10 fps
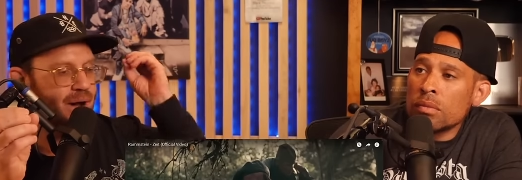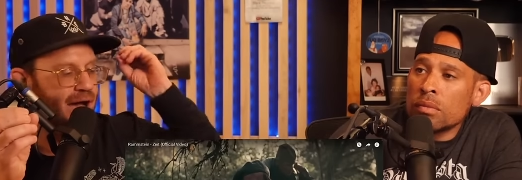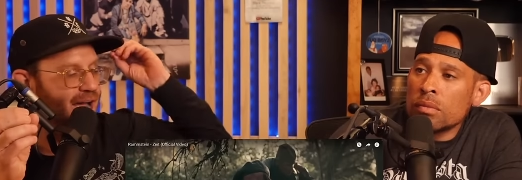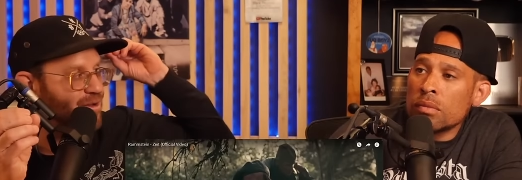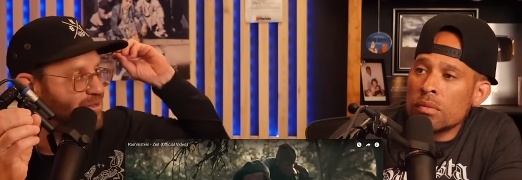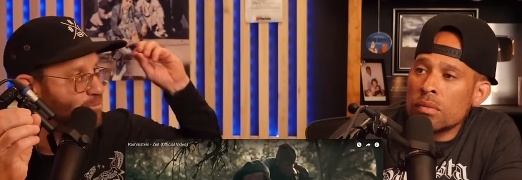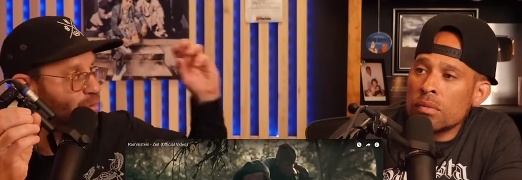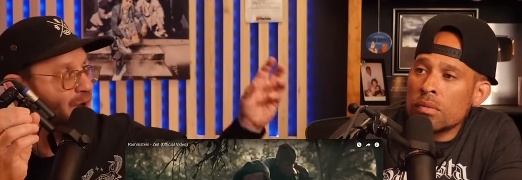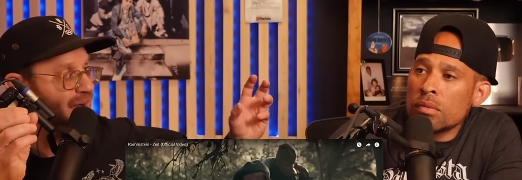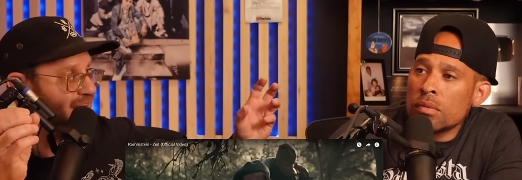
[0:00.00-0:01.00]
Speaker 1: my
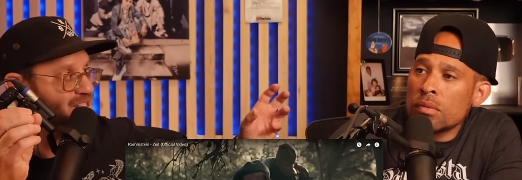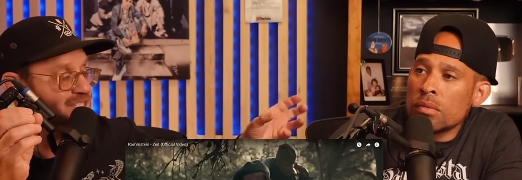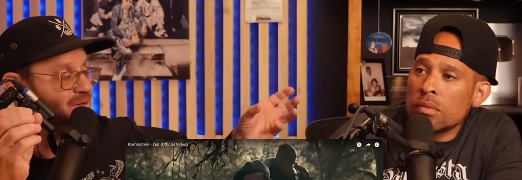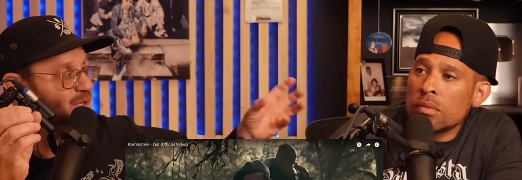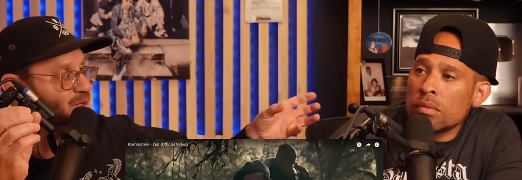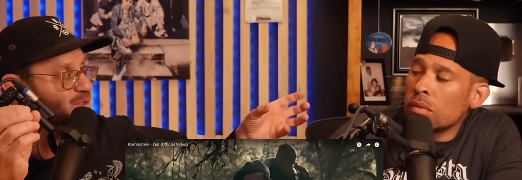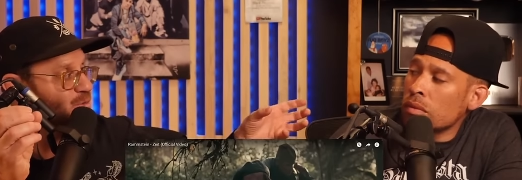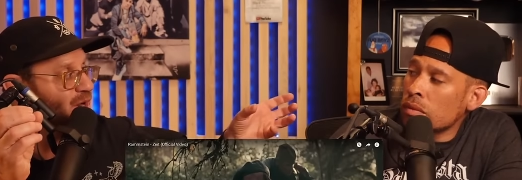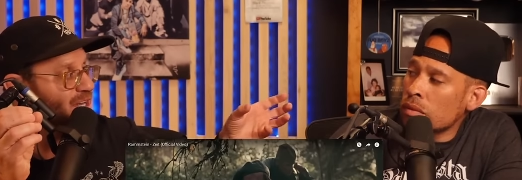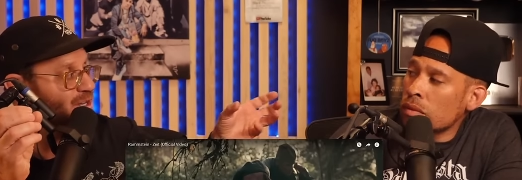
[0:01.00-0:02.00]
brain, similar to
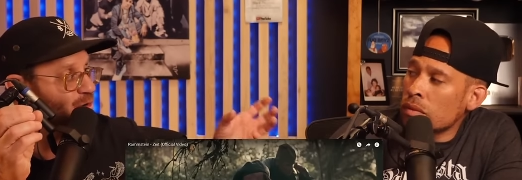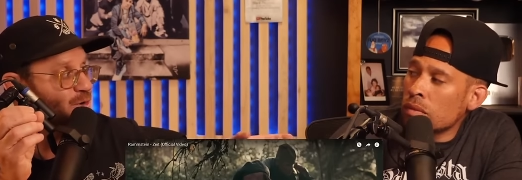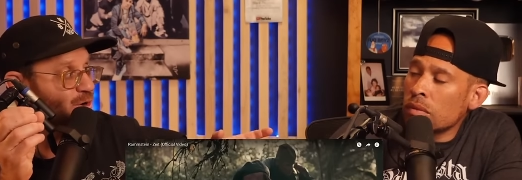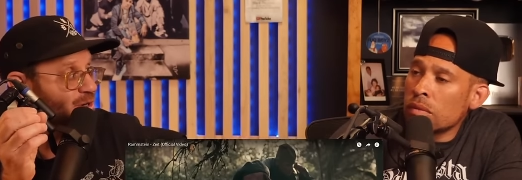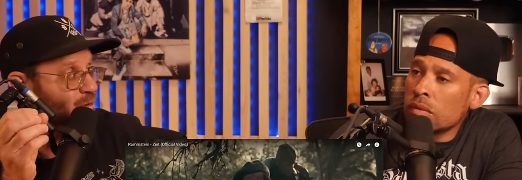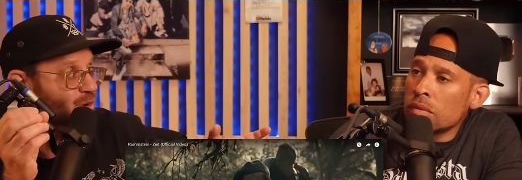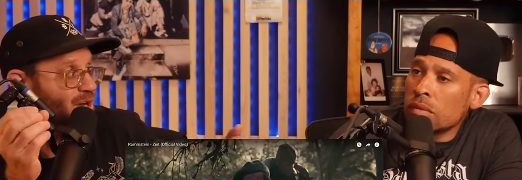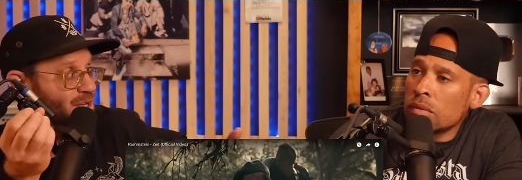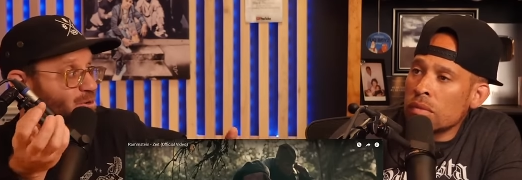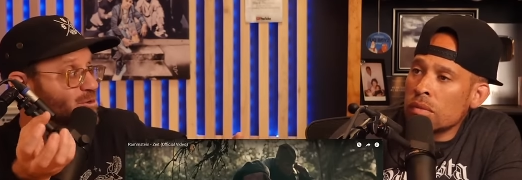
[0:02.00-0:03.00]
what your
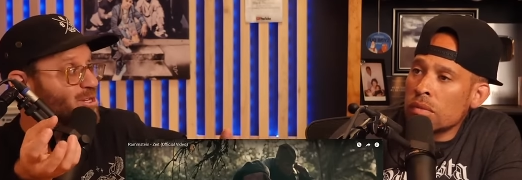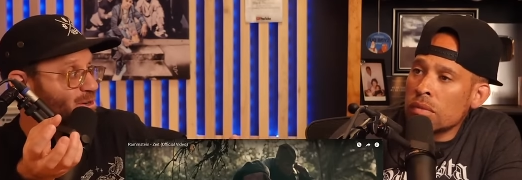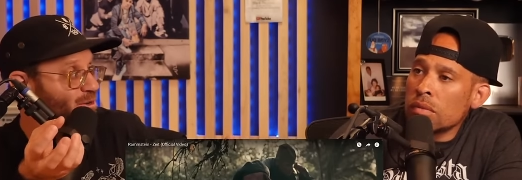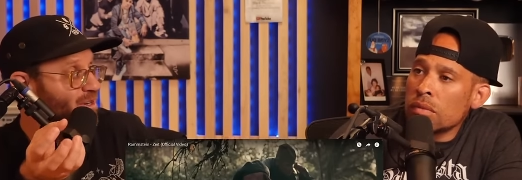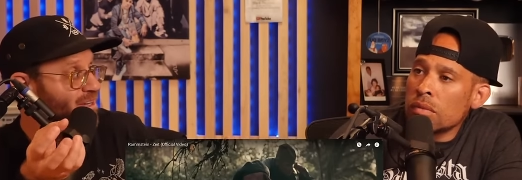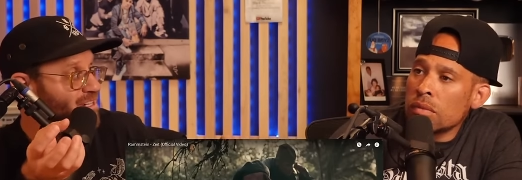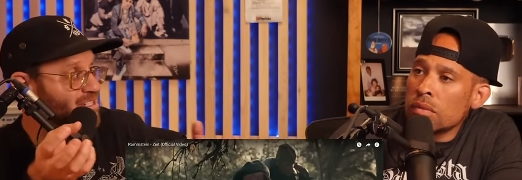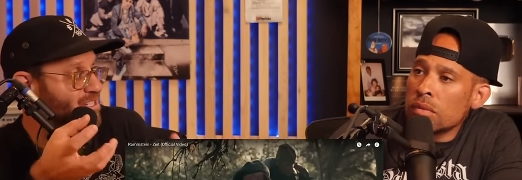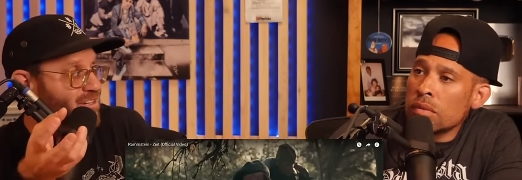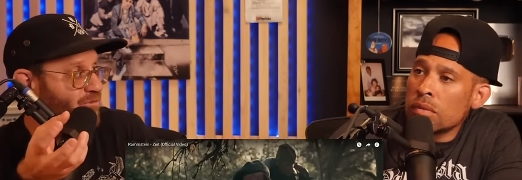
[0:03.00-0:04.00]
what you do,
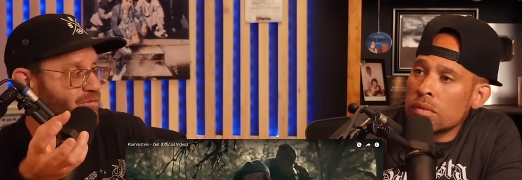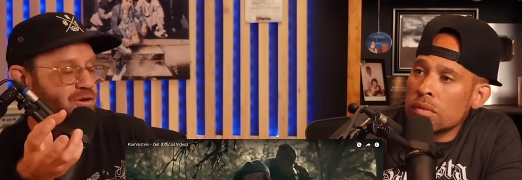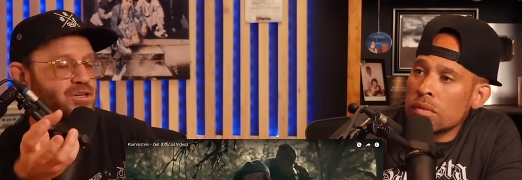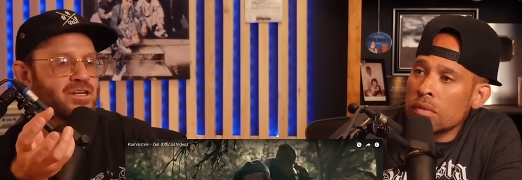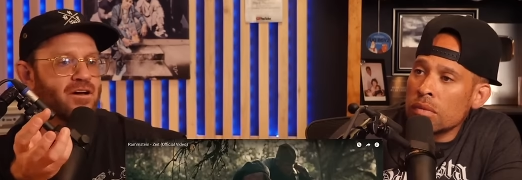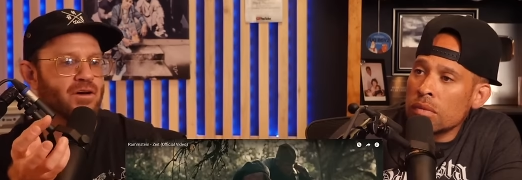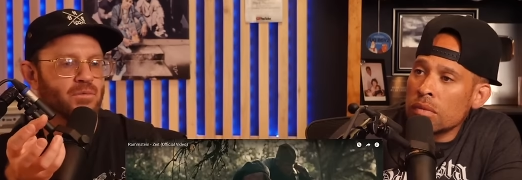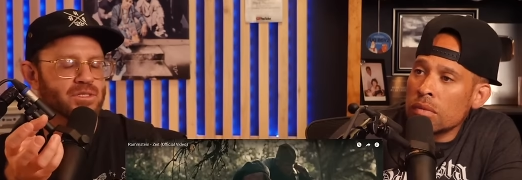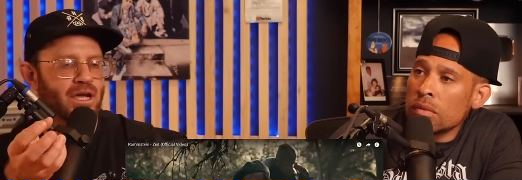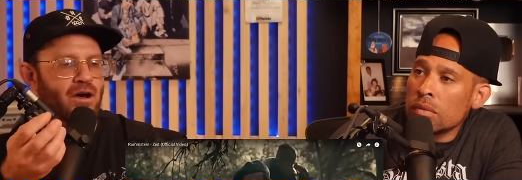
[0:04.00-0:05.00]
just a different version of
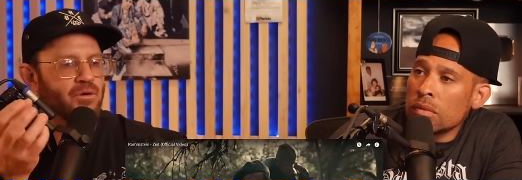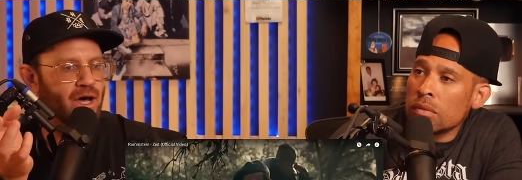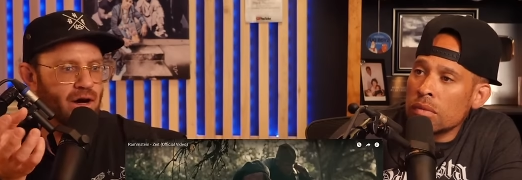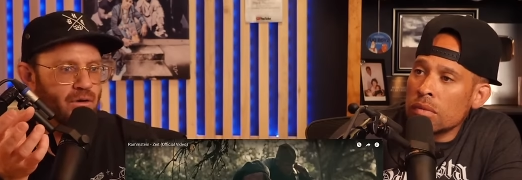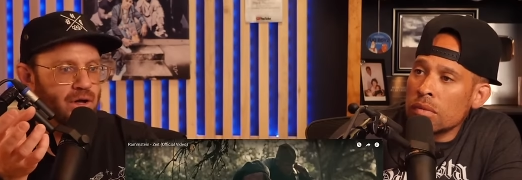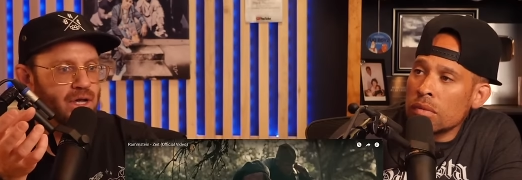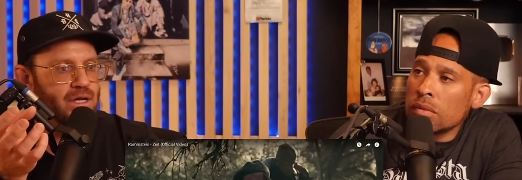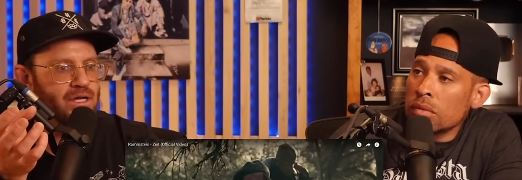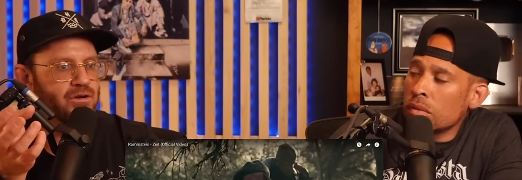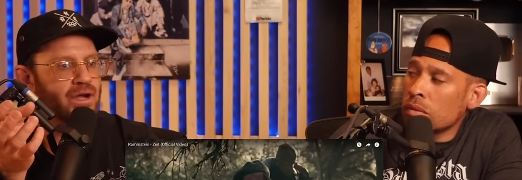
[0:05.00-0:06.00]
it was like, oh no,
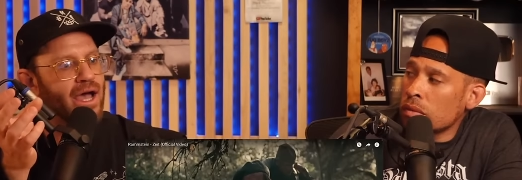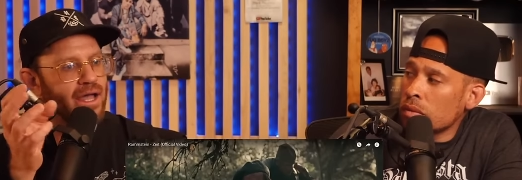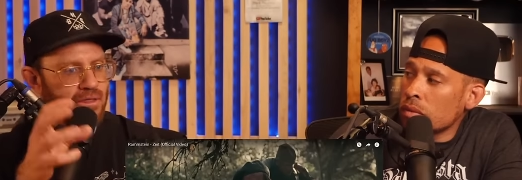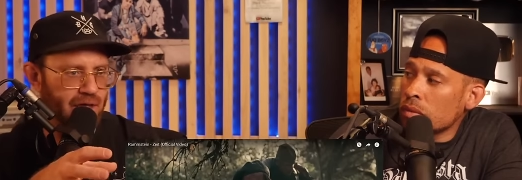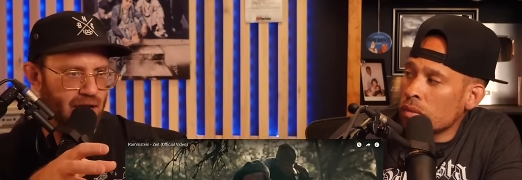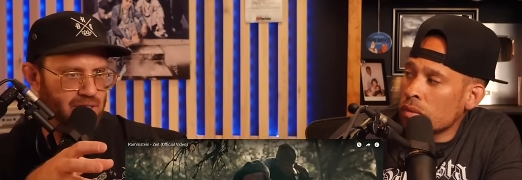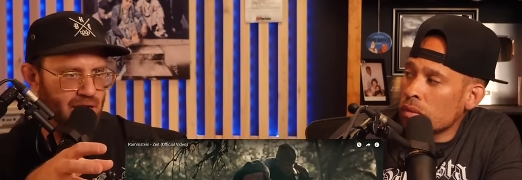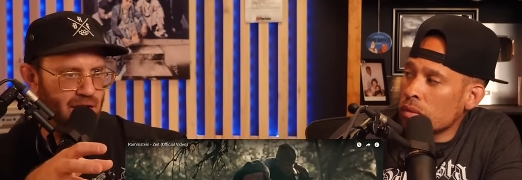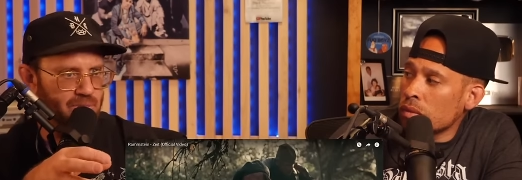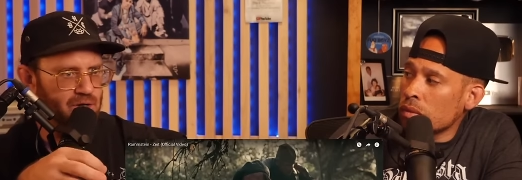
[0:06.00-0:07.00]
you're not in that
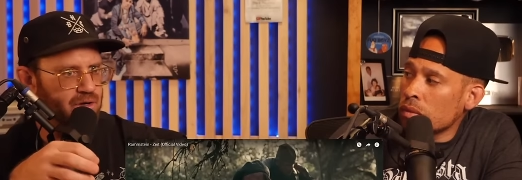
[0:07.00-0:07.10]
time.